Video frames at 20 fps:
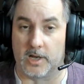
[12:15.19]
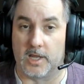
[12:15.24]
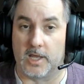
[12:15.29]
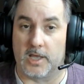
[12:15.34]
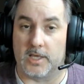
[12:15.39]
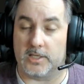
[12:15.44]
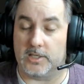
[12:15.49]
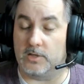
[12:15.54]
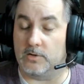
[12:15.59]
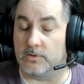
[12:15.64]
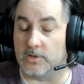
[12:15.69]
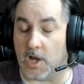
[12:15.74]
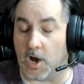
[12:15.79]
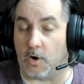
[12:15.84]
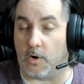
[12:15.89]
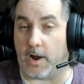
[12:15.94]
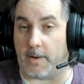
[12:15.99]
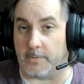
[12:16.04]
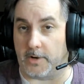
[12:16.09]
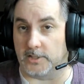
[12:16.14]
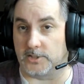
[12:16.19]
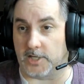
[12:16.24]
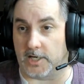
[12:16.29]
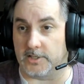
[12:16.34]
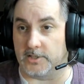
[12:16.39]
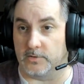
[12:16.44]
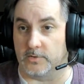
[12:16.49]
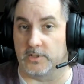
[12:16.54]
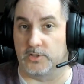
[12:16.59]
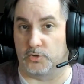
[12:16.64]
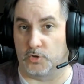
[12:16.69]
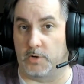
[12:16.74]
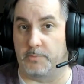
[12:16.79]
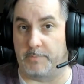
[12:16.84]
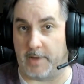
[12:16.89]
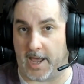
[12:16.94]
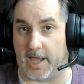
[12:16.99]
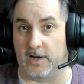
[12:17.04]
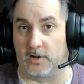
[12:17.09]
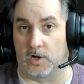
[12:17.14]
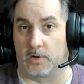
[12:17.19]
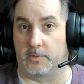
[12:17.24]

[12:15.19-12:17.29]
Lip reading: you know how much I do enjoy Battle Armor.